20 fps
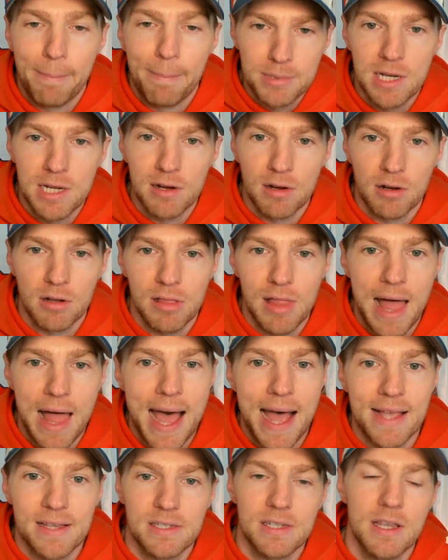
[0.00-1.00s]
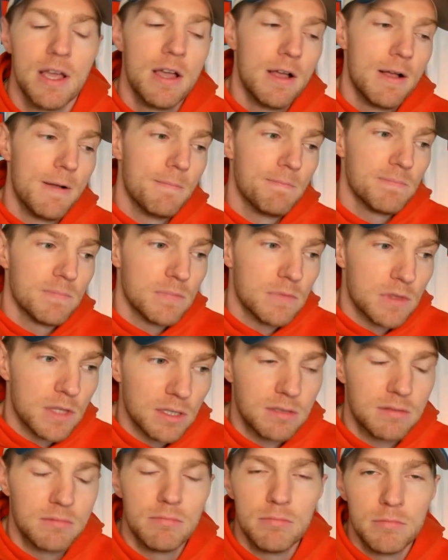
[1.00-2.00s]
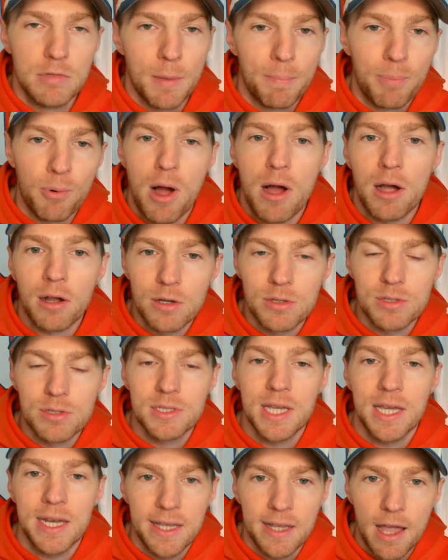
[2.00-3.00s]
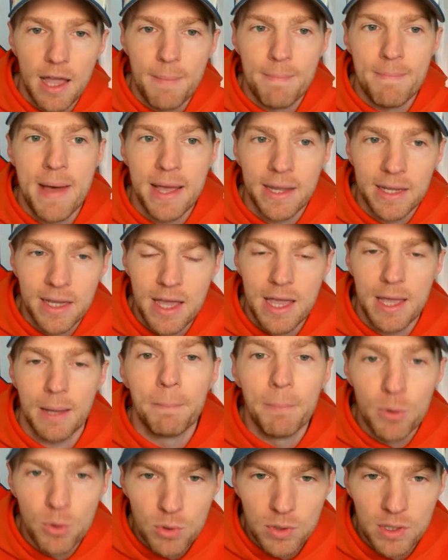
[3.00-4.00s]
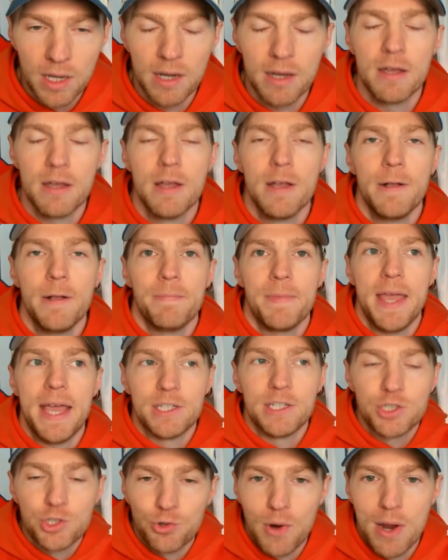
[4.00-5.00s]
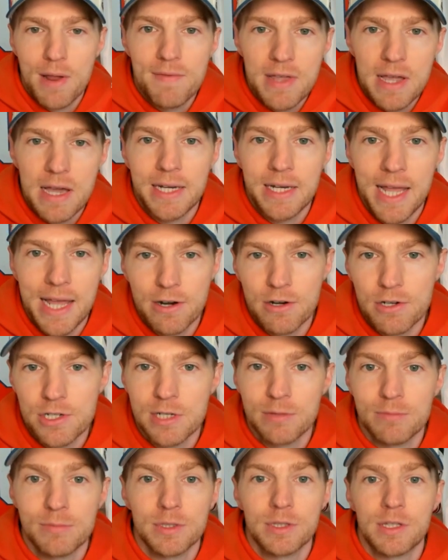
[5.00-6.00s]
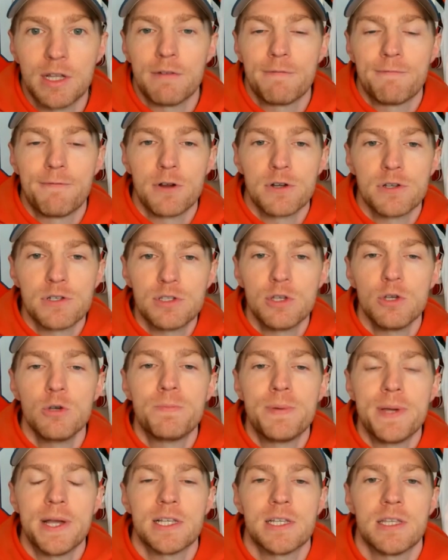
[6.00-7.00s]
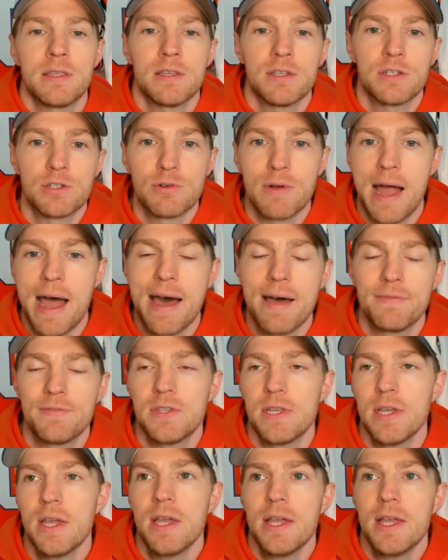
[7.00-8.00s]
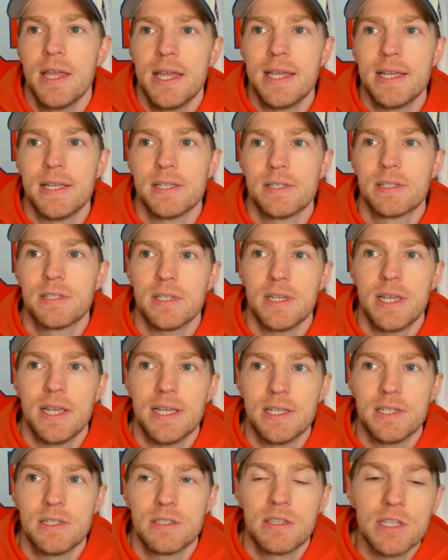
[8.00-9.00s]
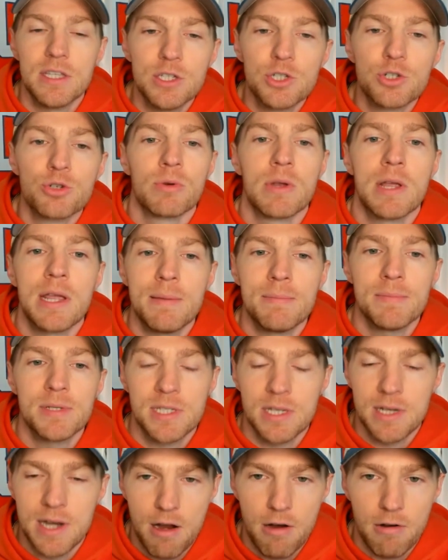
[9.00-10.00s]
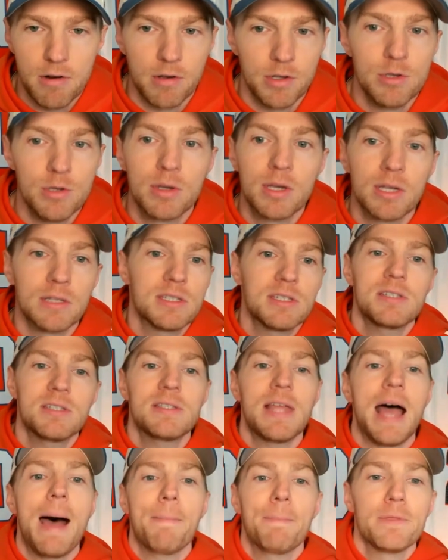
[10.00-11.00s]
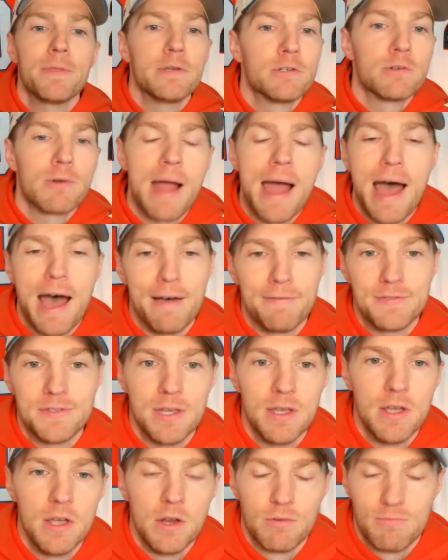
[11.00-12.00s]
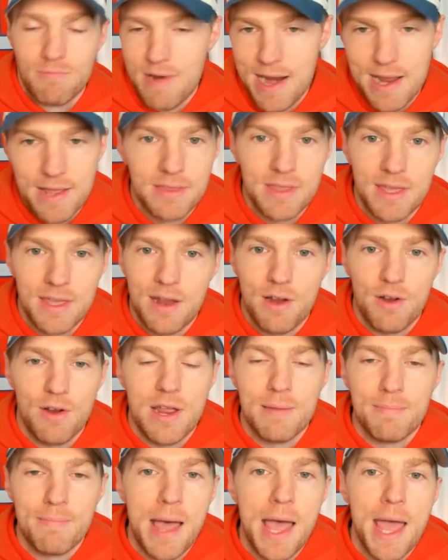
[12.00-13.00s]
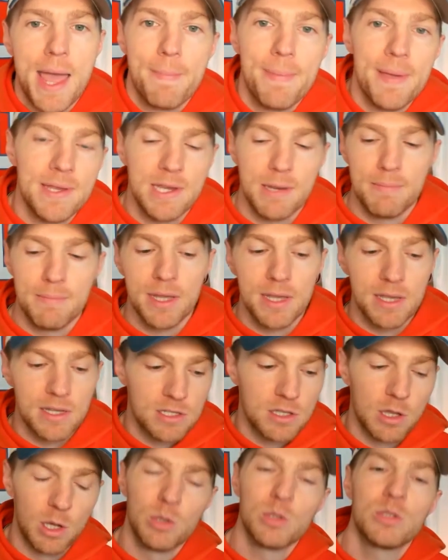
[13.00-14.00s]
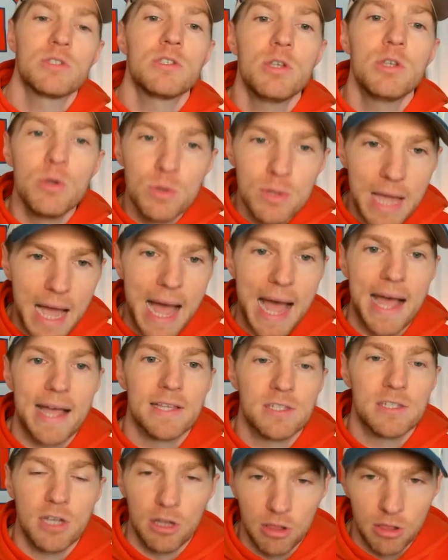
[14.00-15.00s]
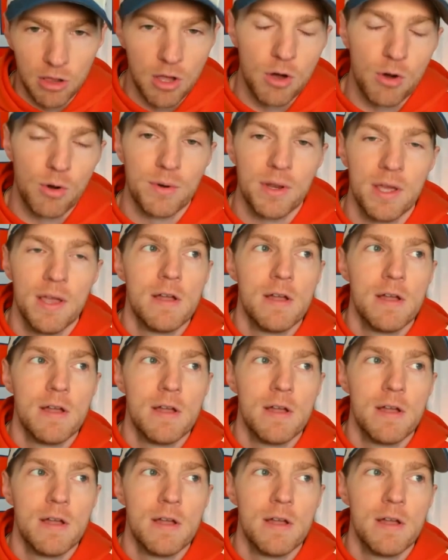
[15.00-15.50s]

tier class. The Broncos getting Emeka Egbuka and TreVeyon Henderson with their first 2 picks in this draft is the dream scenario. You could stop the draft right there, in my opinion, because those 2 guys alone